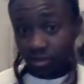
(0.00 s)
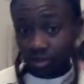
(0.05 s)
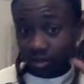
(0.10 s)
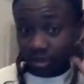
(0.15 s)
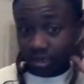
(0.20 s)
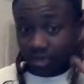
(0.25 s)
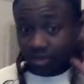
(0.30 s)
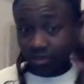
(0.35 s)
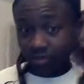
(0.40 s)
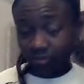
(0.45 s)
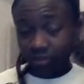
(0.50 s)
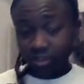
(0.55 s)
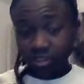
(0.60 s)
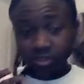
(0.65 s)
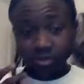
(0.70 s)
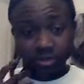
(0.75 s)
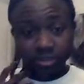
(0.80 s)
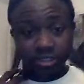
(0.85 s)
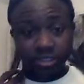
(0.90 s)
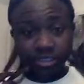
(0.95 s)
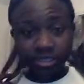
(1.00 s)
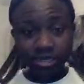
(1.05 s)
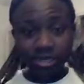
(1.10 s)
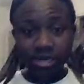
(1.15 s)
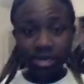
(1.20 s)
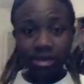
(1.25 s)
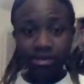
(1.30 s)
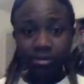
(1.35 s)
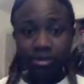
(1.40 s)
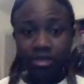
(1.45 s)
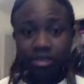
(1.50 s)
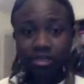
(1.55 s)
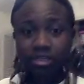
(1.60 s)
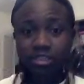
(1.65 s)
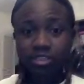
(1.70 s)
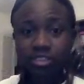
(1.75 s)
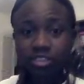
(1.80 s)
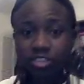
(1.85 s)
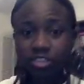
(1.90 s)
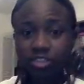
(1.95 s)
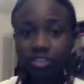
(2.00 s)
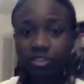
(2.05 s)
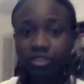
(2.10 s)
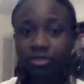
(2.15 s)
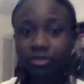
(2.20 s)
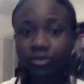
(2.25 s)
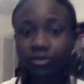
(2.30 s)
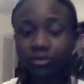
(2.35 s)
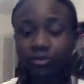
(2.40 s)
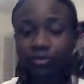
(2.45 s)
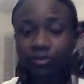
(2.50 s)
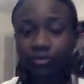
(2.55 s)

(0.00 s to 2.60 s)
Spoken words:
so I got the first one done, and I'm gonna continue